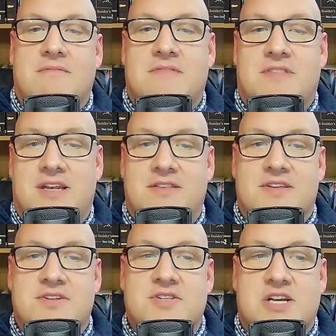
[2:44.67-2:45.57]
then the
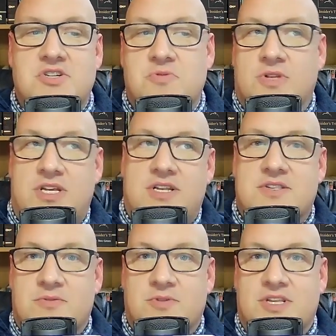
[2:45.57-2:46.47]
discussion really
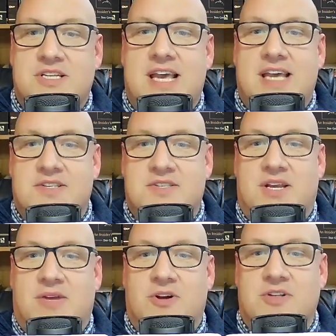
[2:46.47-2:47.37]
doesn't really take us
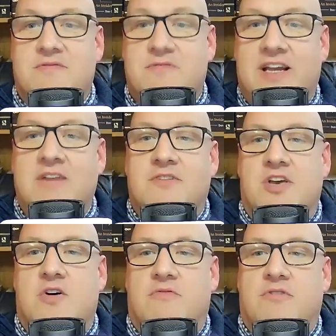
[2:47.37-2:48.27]
anywhere. It's
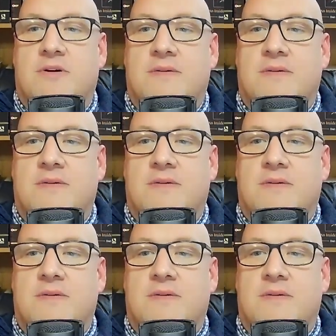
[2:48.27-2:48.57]
effectively over.